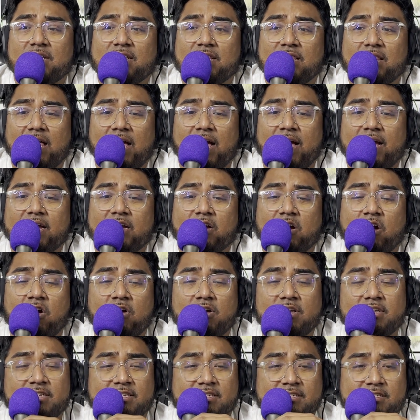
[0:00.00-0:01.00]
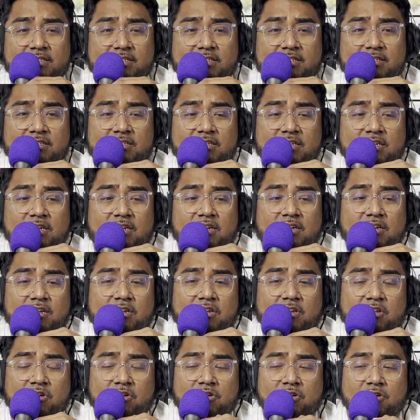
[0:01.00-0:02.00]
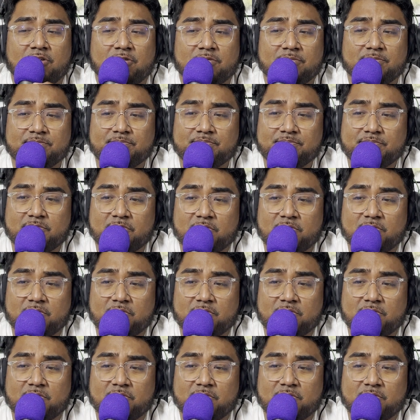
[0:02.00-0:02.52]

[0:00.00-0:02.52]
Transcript: Like all his, you know,